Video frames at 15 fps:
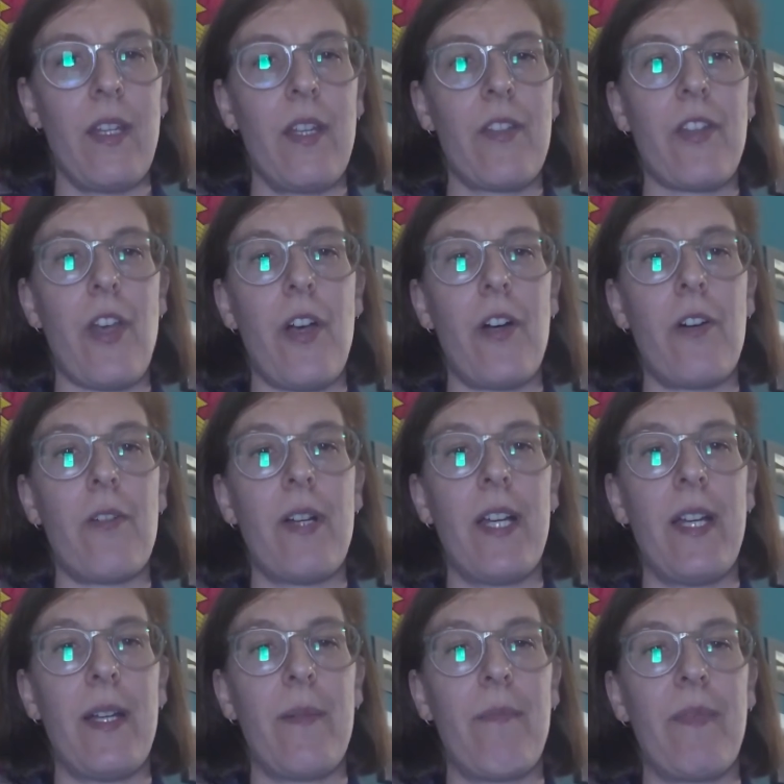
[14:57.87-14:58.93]
So
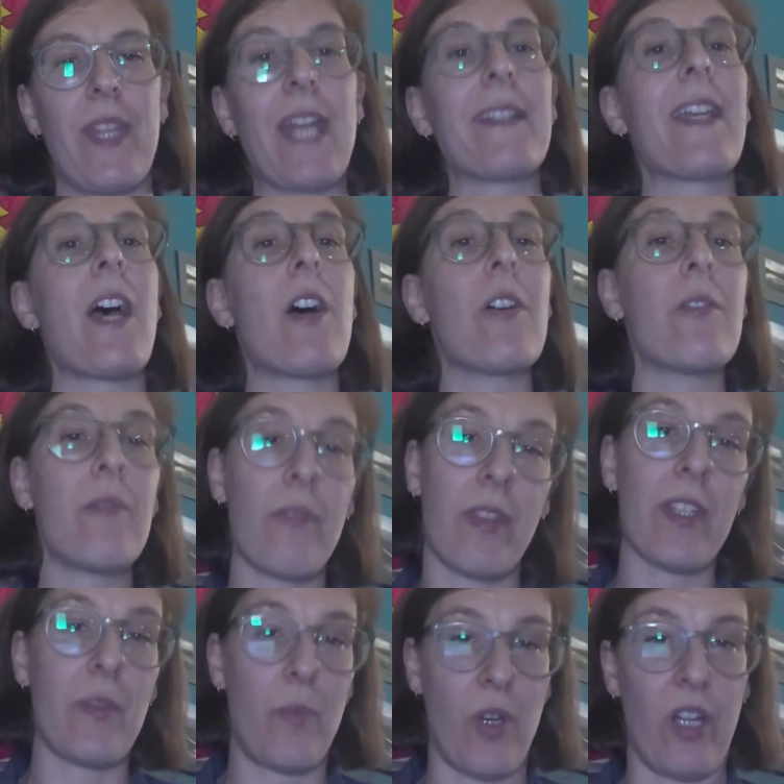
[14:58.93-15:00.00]
that's how
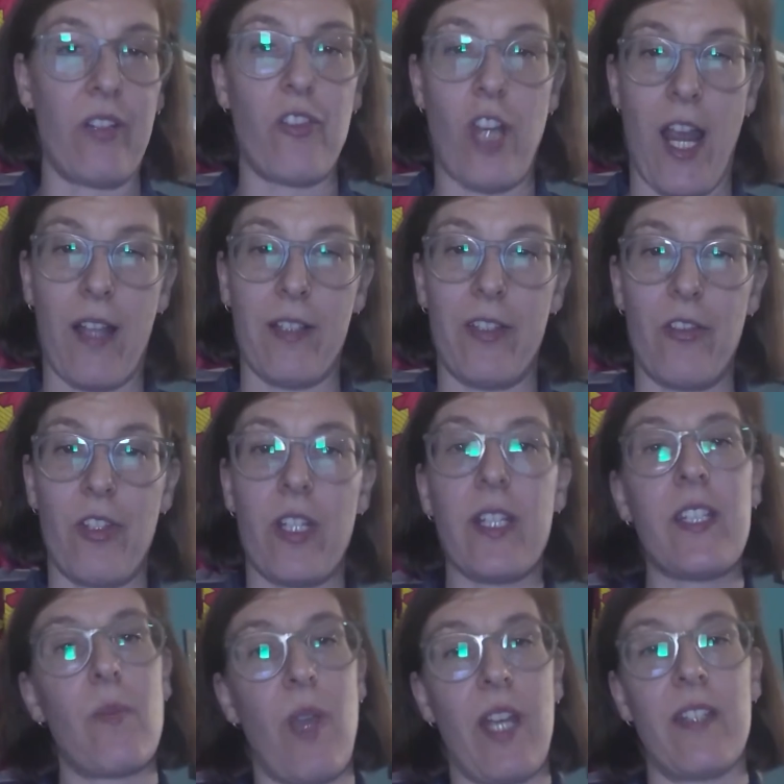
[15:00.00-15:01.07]
this book challenged and
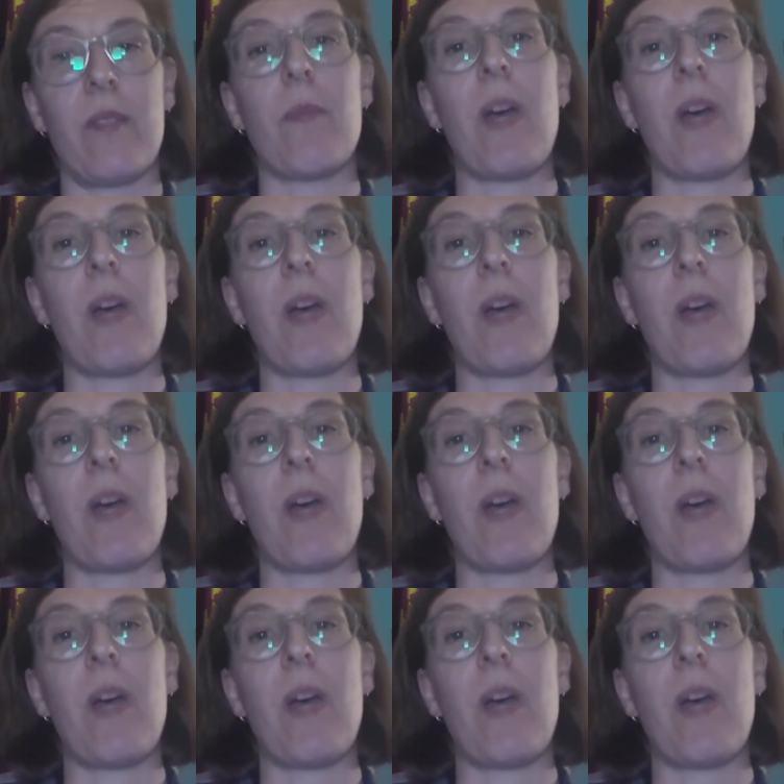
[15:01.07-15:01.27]
expanded